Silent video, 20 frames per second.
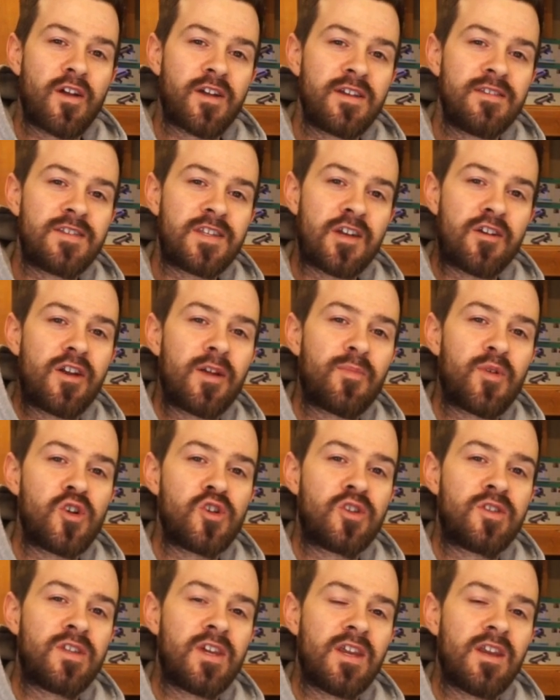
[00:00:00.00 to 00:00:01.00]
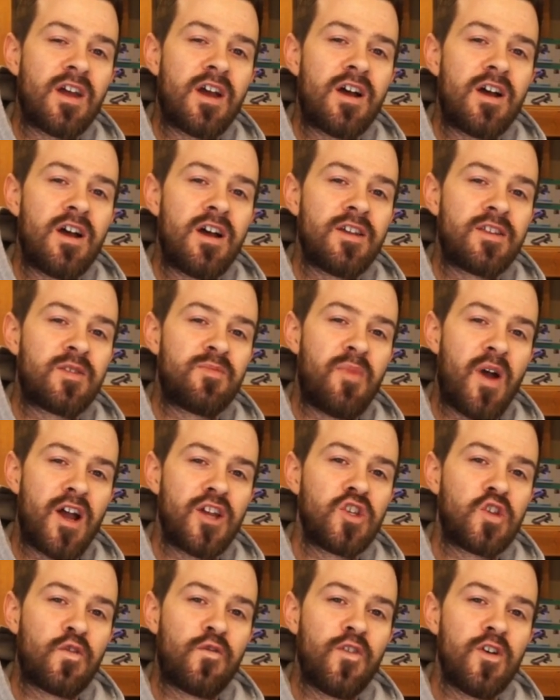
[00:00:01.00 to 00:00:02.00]
considering purchasing a
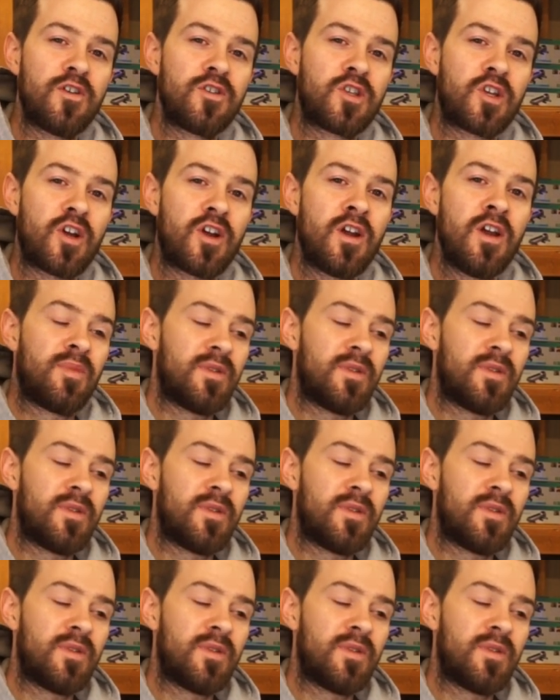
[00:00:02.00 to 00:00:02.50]
sponge filter,